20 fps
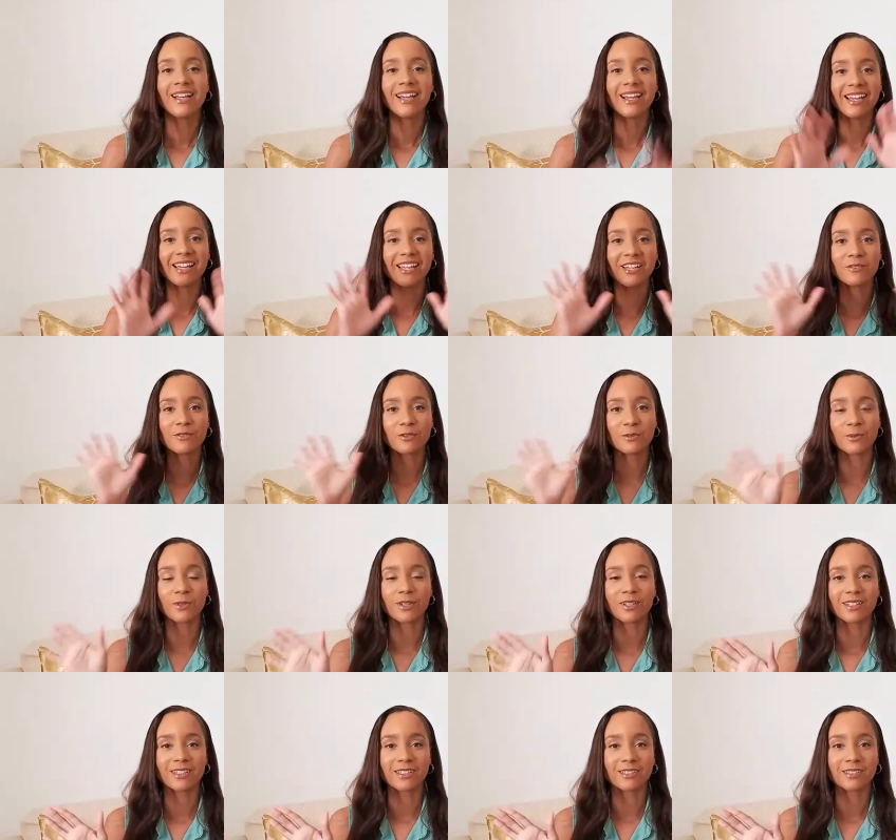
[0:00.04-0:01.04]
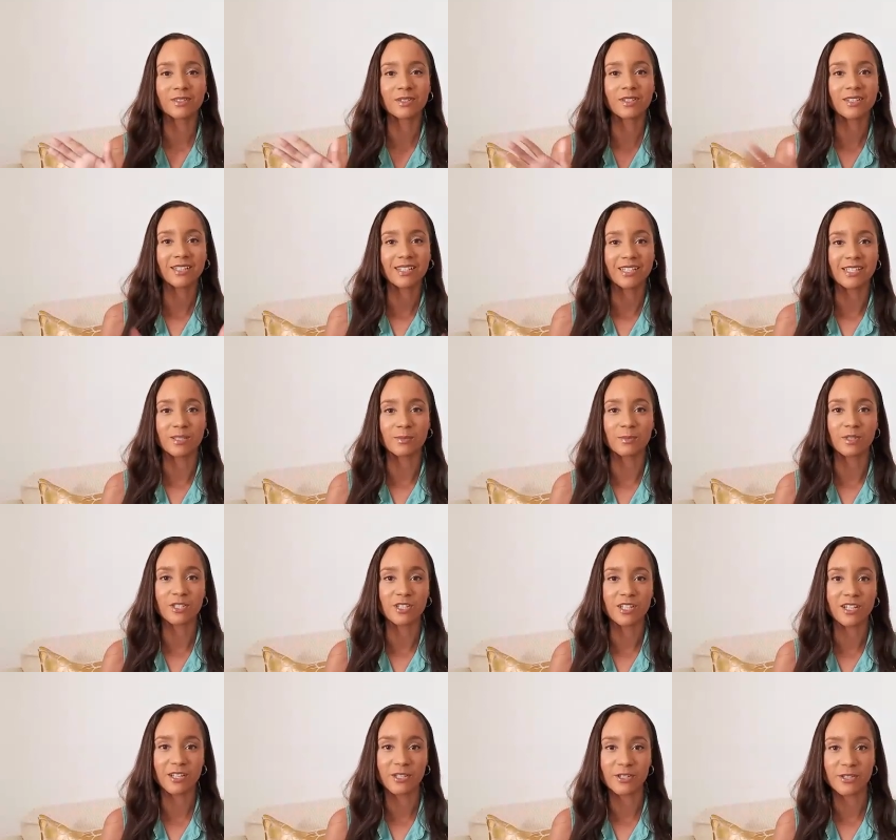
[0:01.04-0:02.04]
Hi everyone, it's
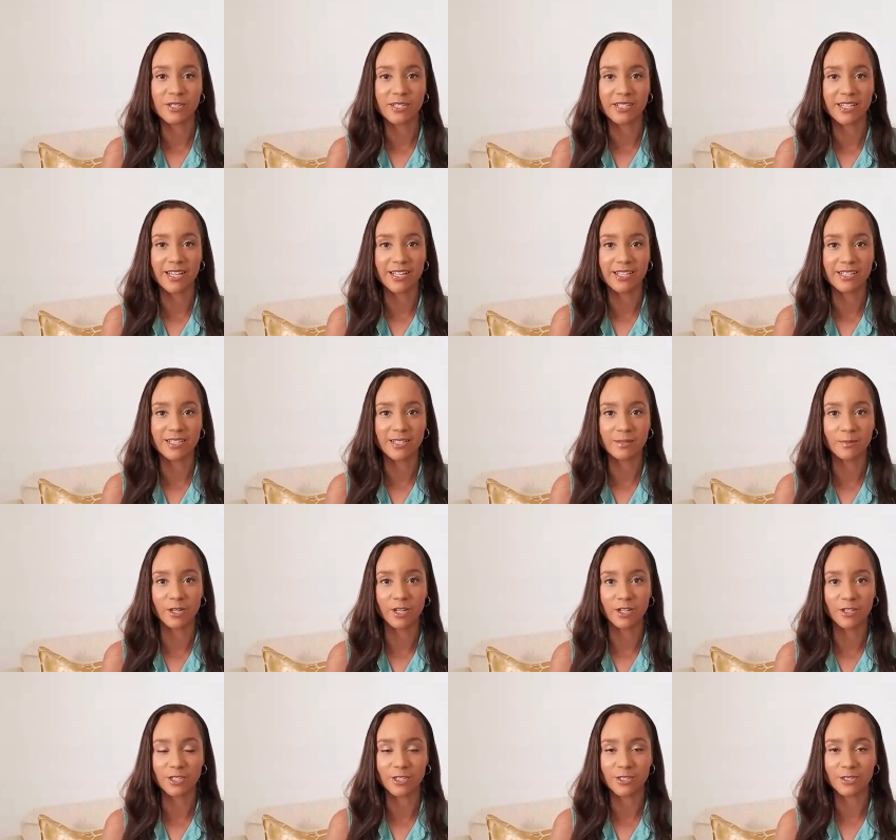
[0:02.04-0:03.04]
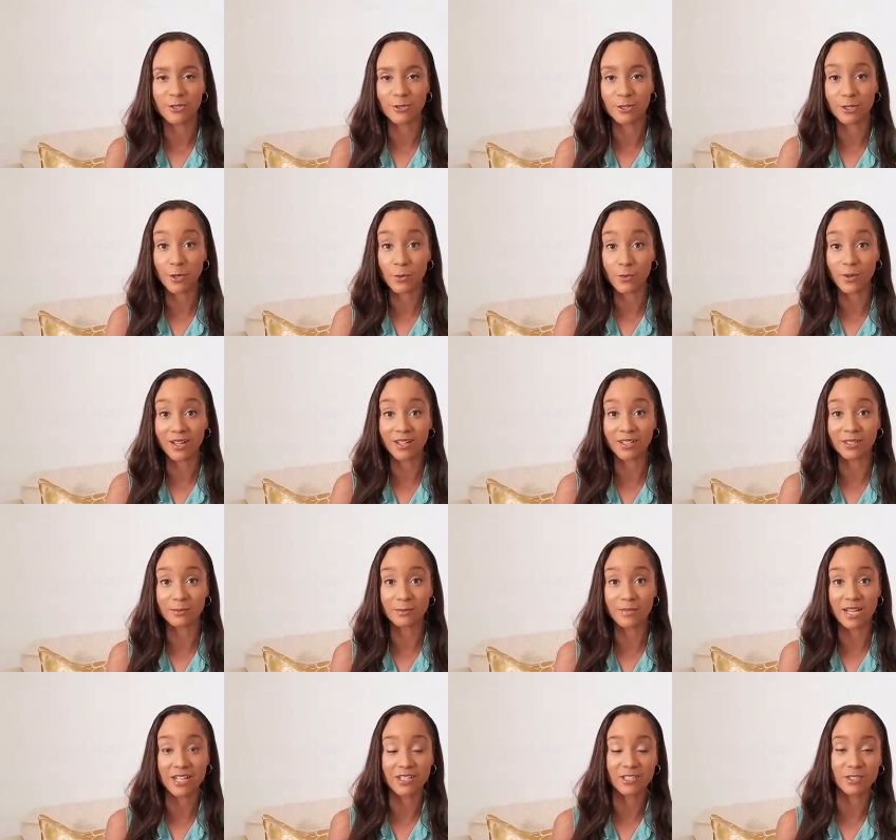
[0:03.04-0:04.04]
Michelle, your C S E C biology tutor. Welcome
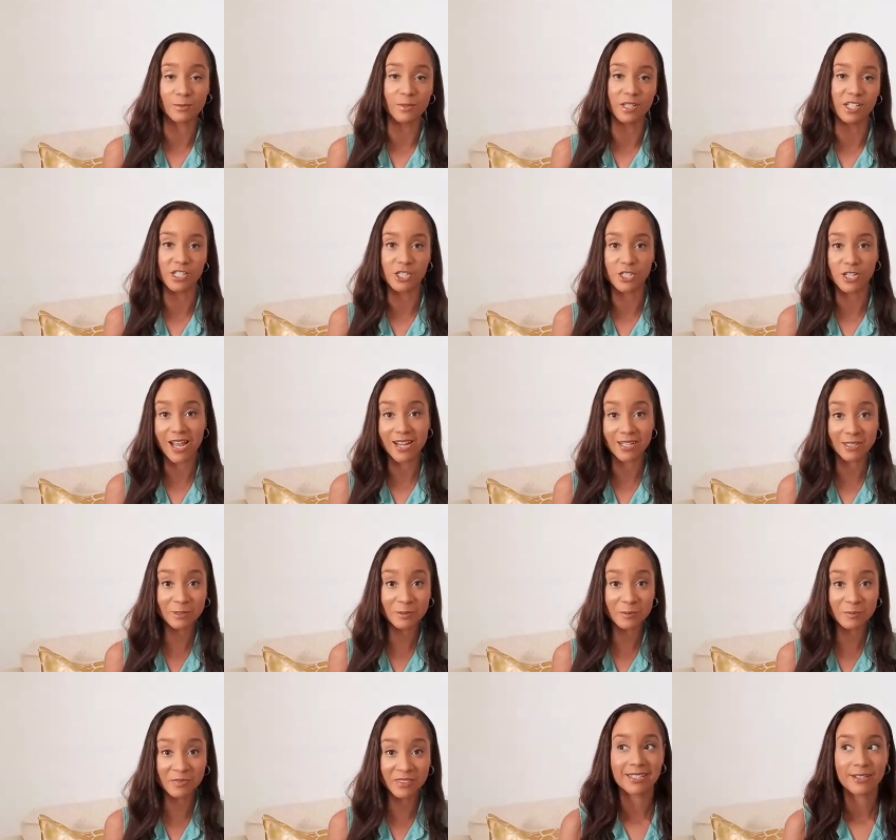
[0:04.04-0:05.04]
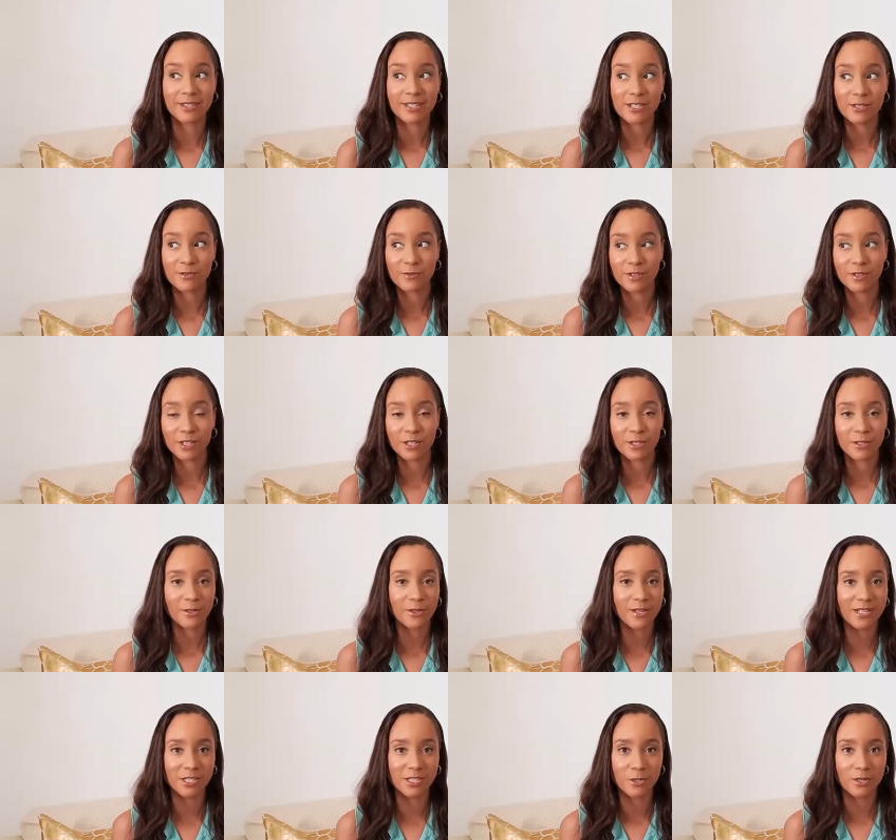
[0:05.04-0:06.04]
back to my channel. In this video,
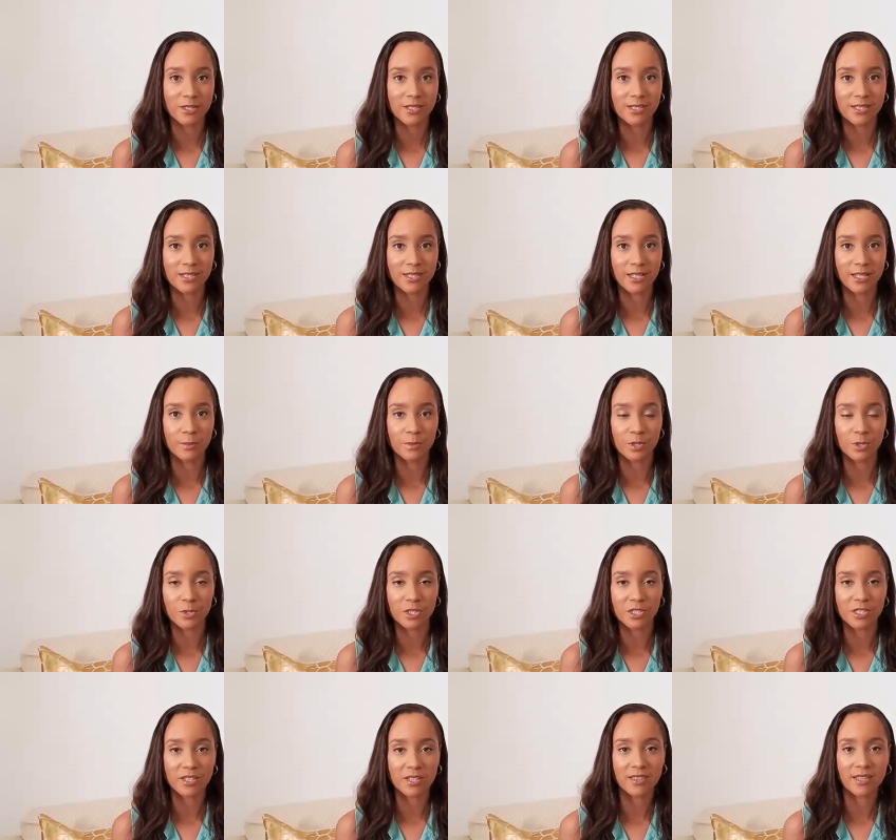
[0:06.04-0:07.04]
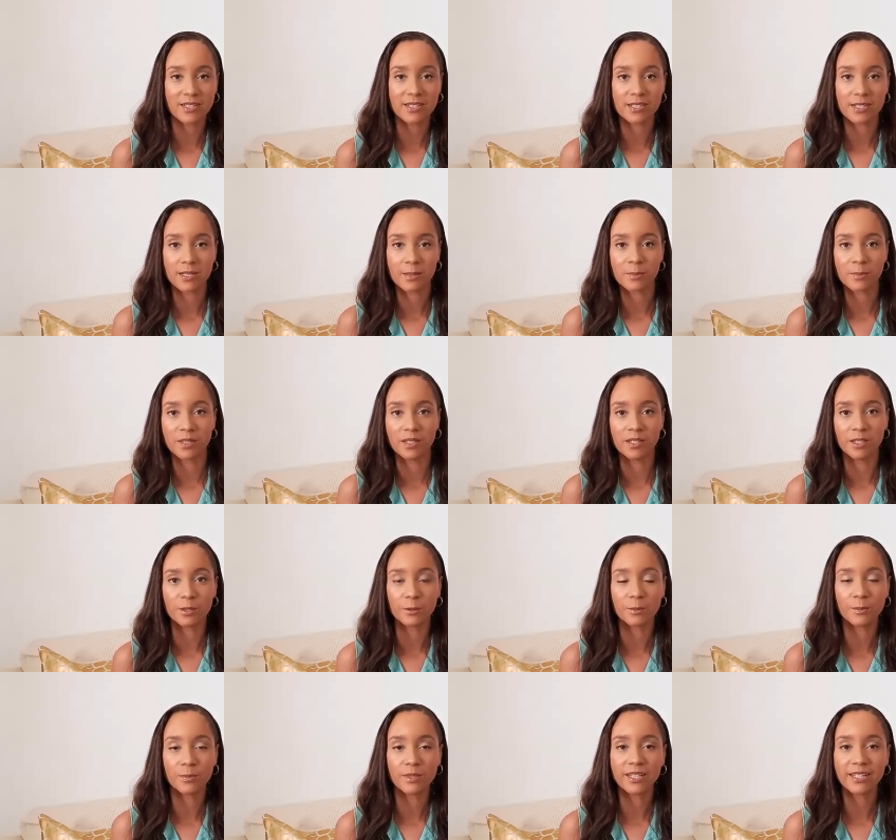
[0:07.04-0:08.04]
as you can see, I'm switching things up a little
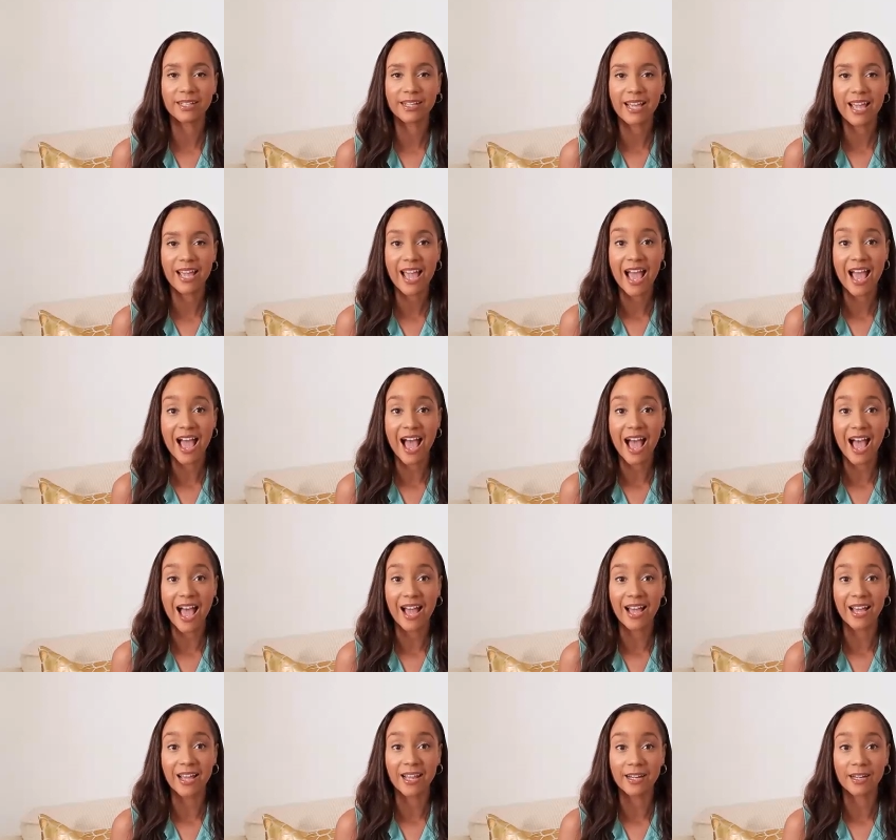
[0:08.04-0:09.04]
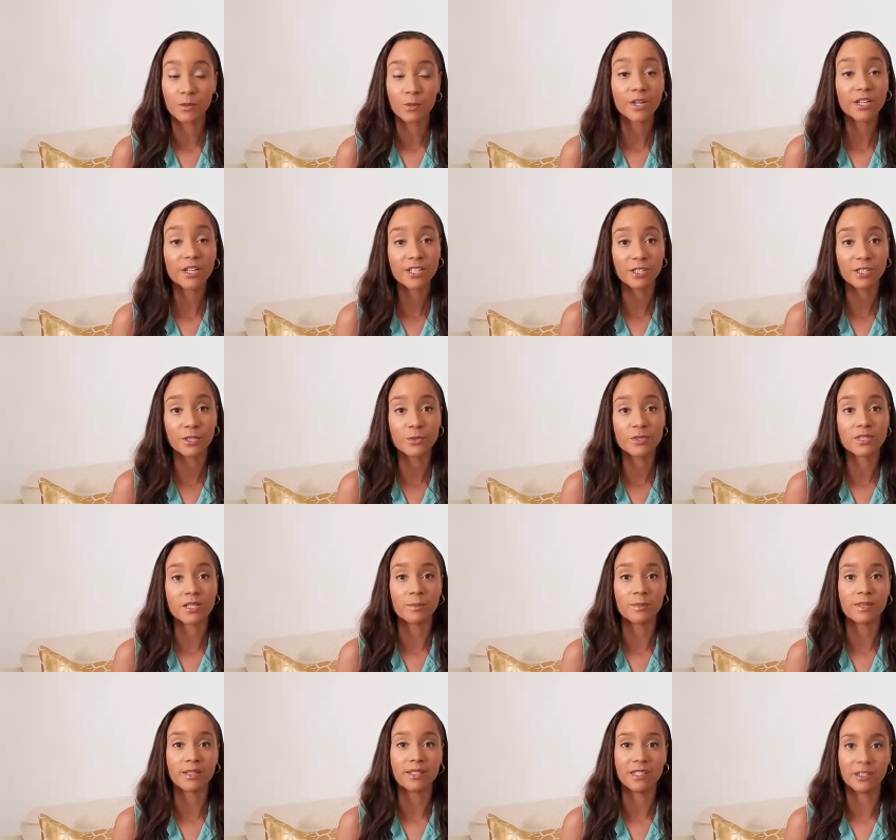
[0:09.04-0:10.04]
bit and I wanted to do
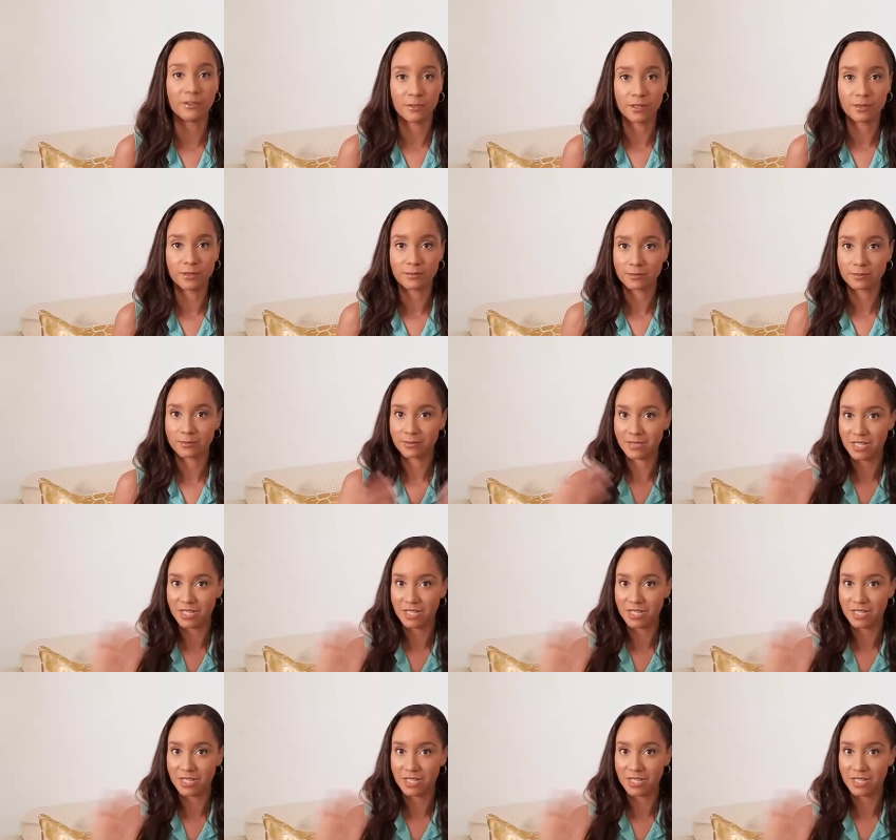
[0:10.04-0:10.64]
something different.